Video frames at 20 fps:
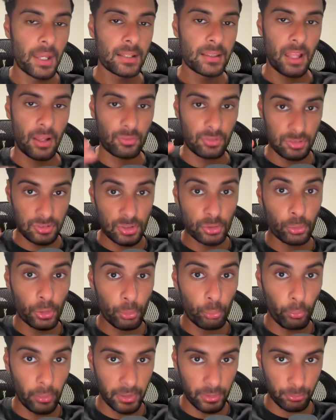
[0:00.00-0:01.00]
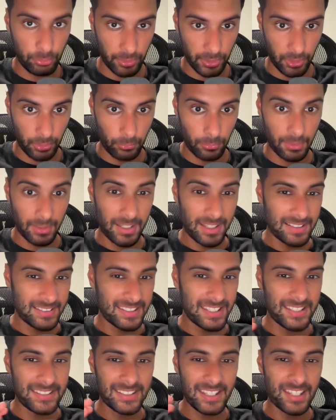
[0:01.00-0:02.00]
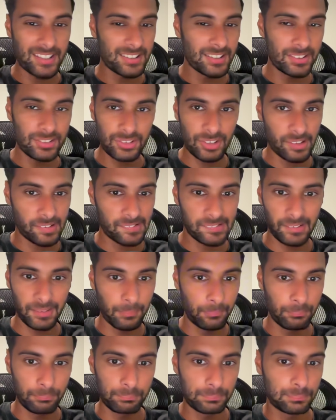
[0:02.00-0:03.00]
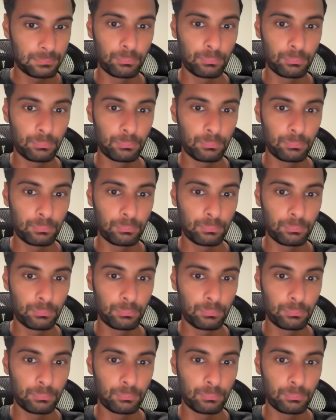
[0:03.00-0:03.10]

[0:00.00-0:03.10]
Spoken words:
Now, just a quick warning for you. This isn't just some